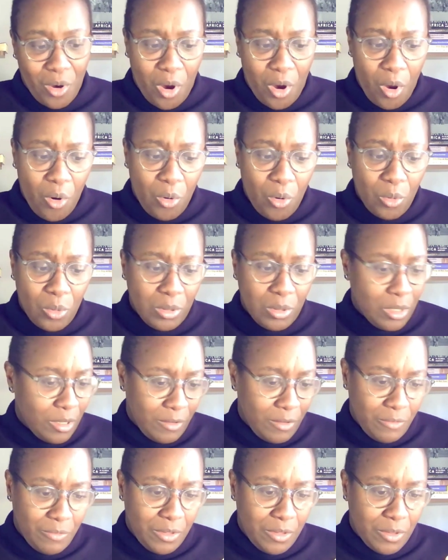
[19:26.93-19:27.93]
goal
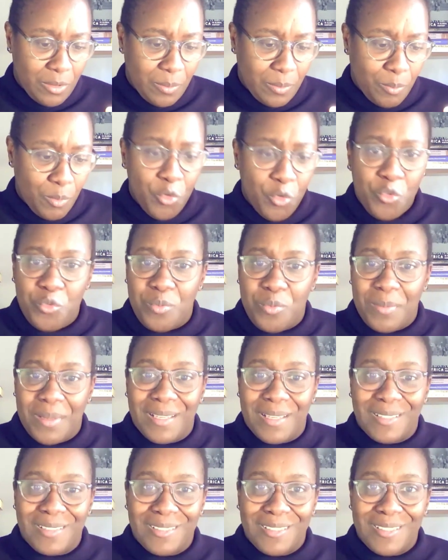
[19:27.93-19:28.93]
of the
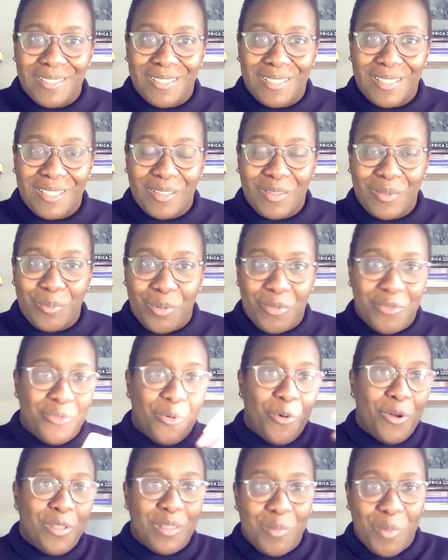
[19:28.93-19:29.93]
movement
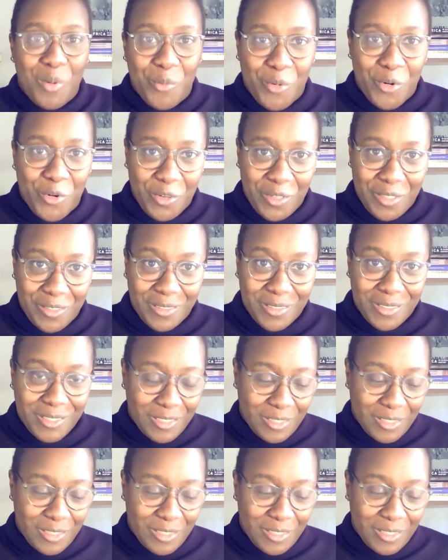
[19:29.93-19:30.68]
before the memorial.